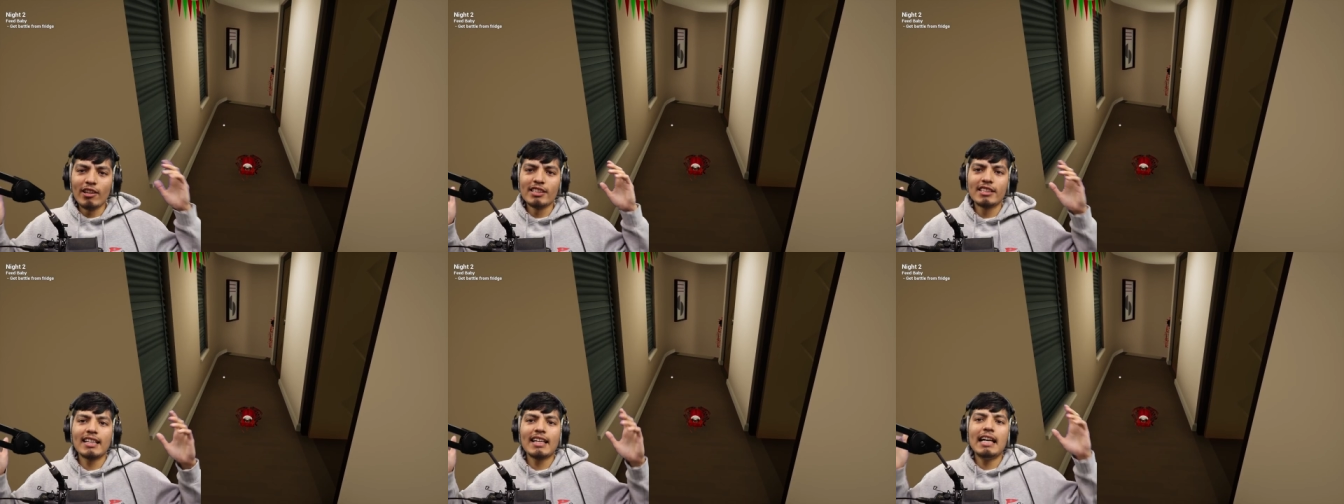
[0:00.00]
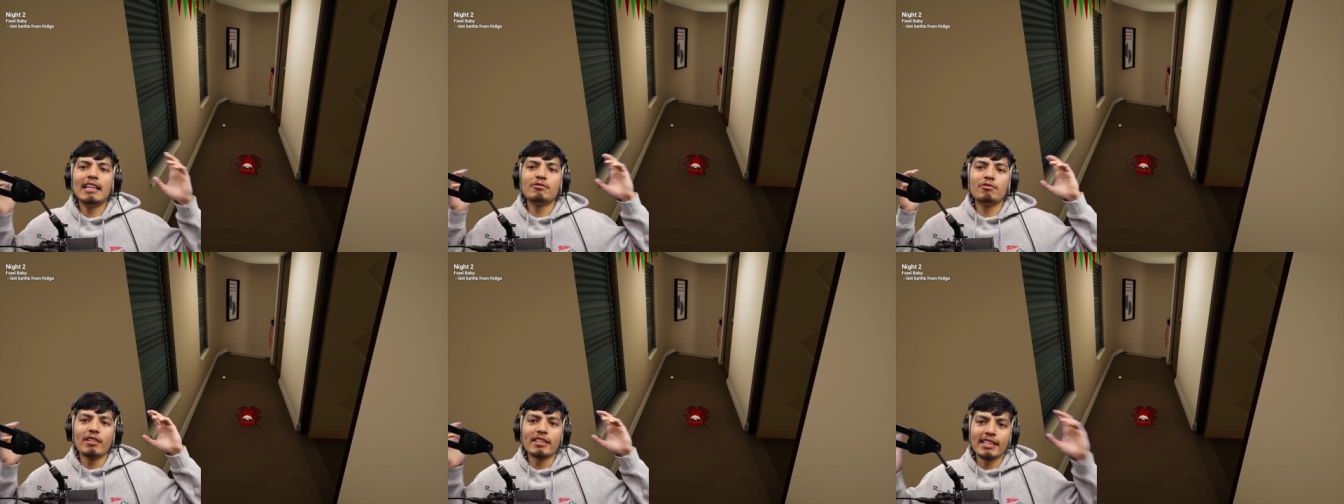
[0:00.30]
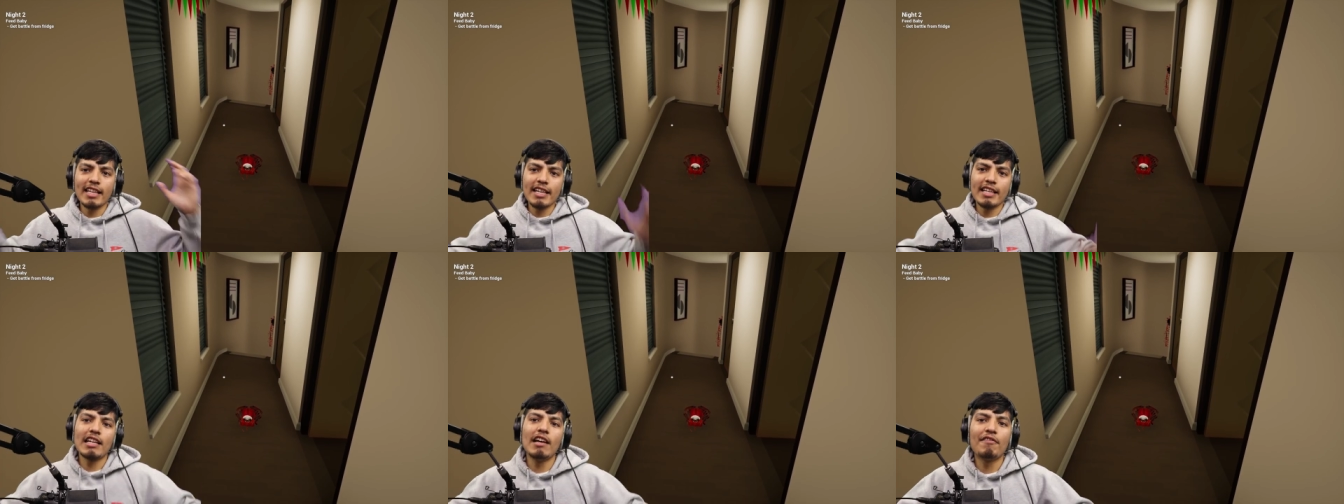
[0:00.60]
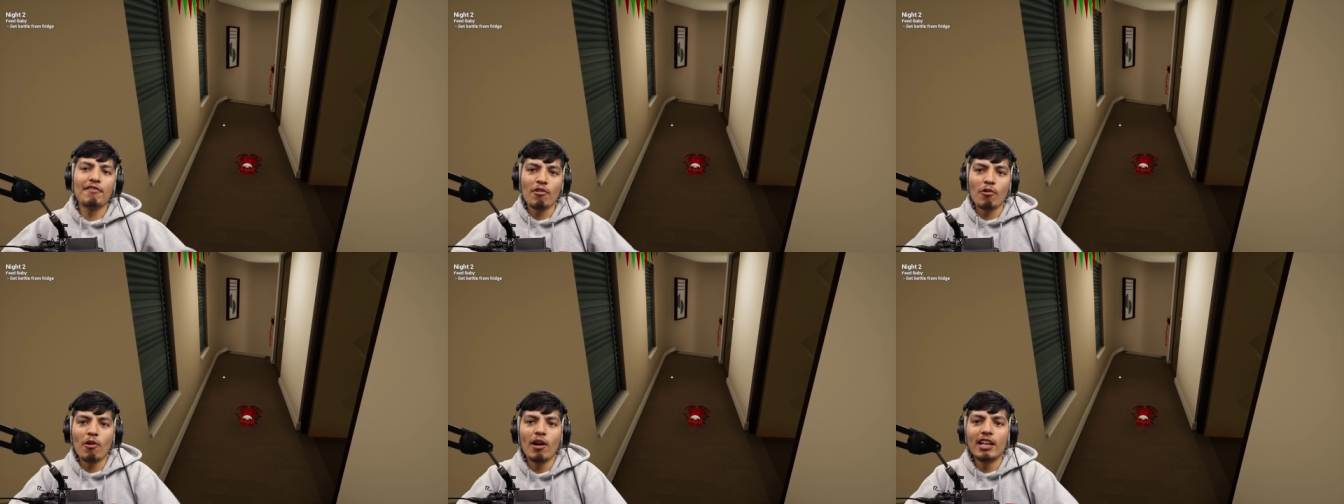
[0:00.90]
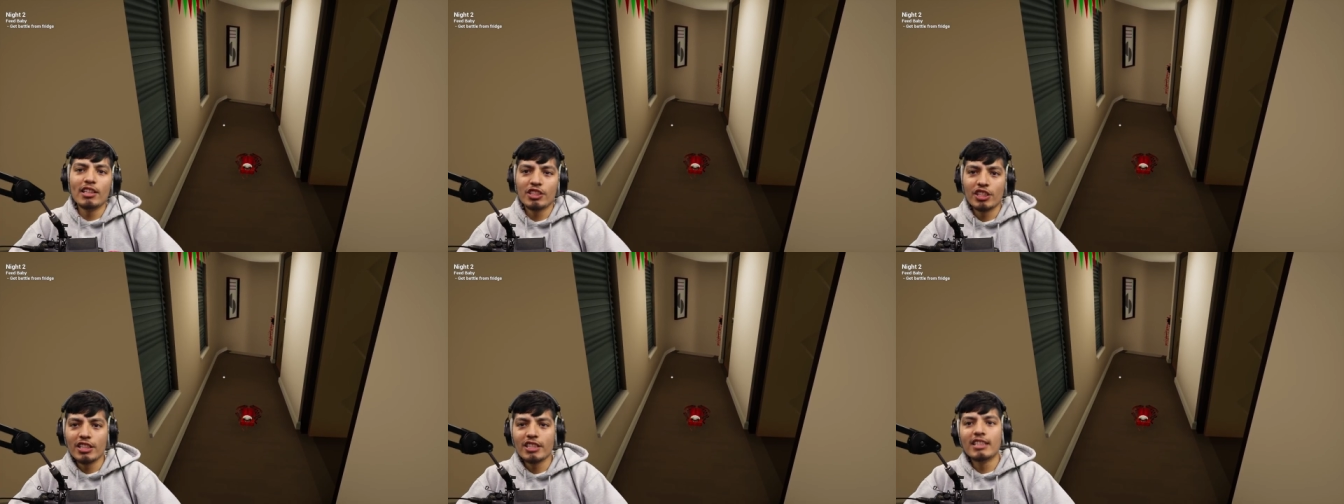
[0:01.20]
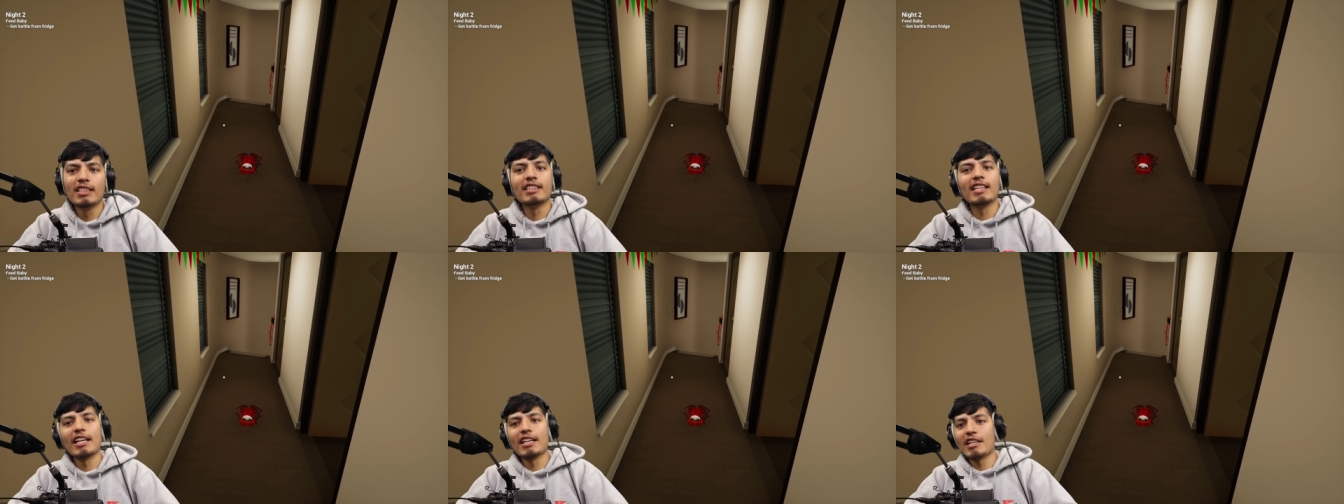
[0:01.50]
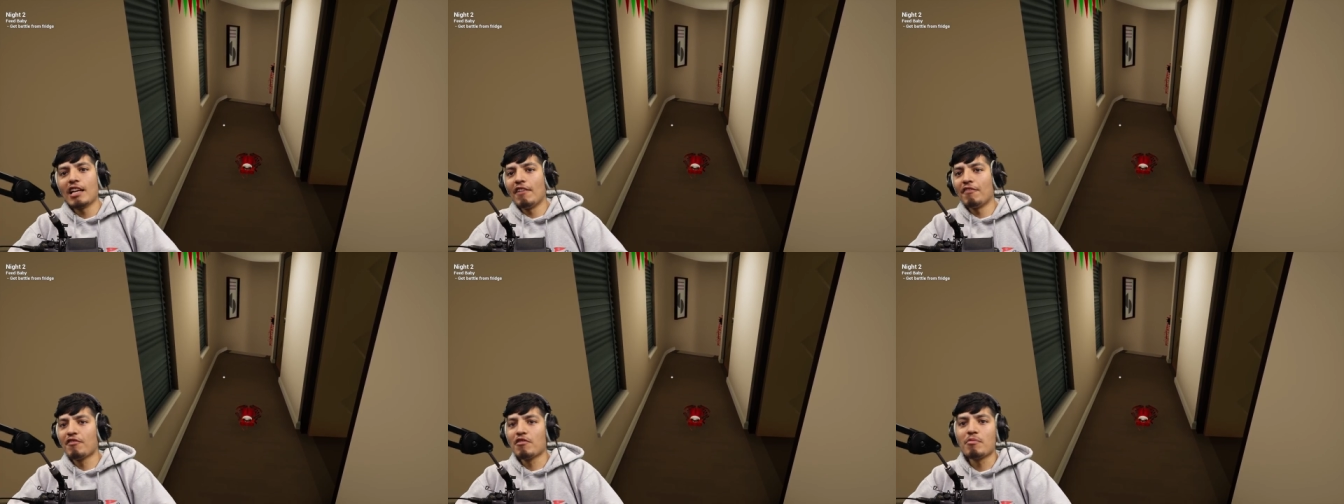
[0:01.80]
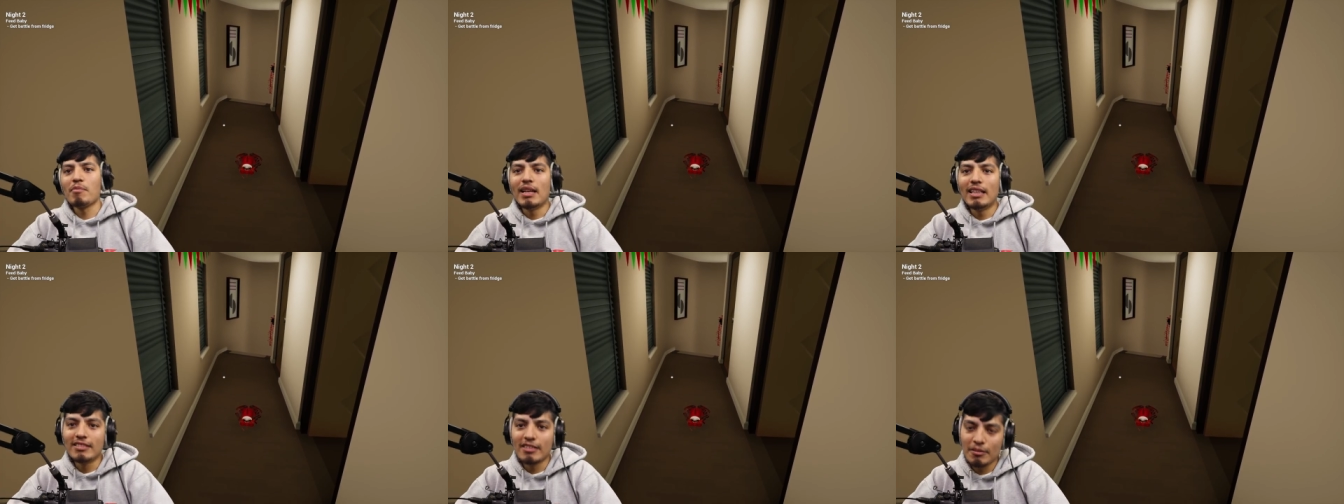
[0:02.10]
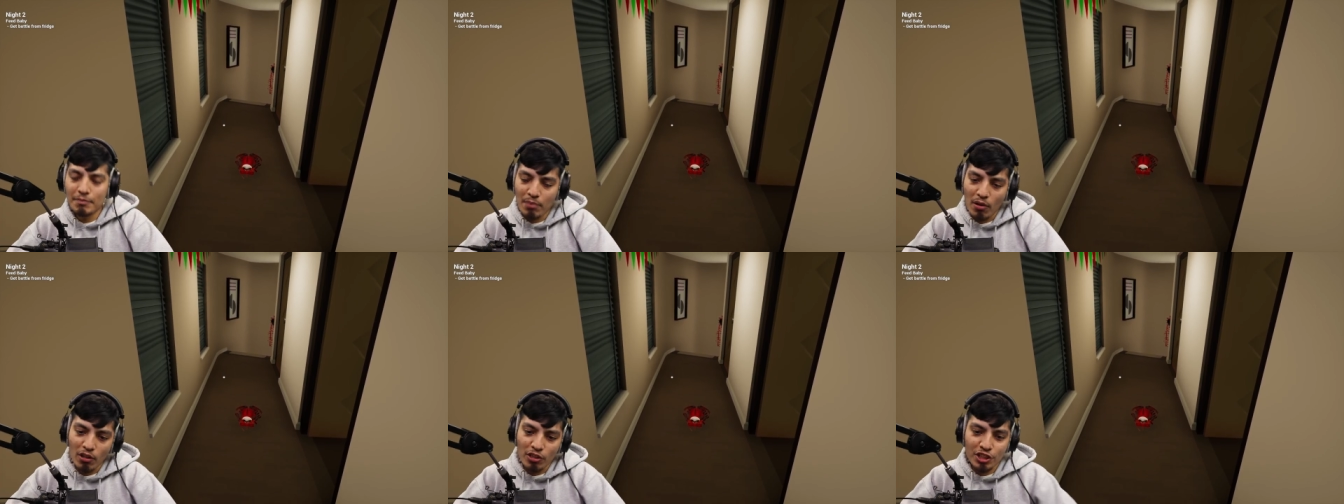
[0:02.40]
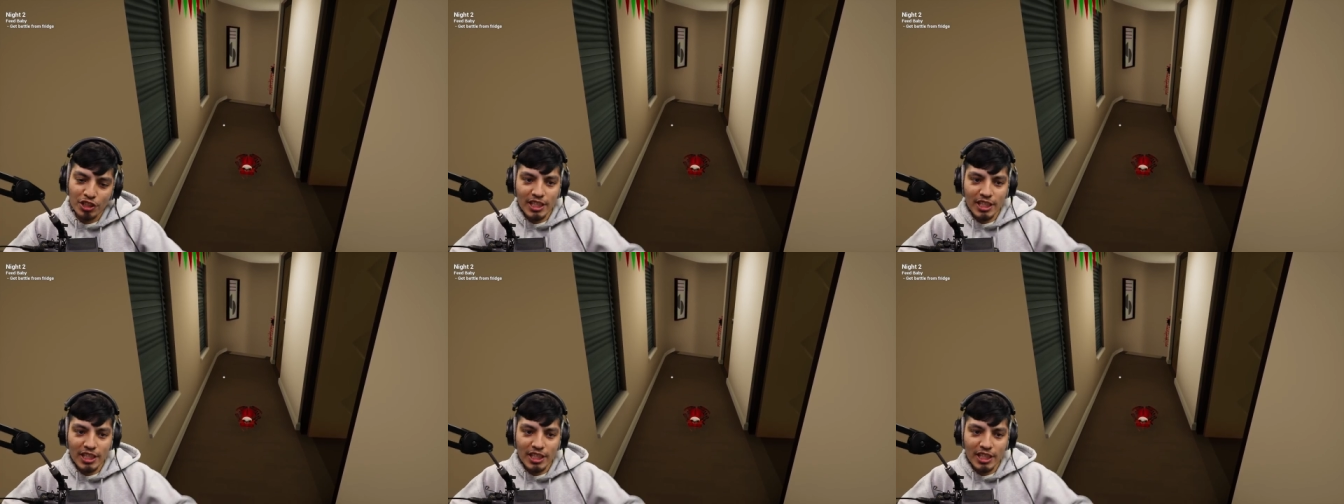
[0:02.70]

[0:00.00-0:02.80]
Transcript: right, you guys. Well, thank y'all for watching. Thank y'all for amazing support.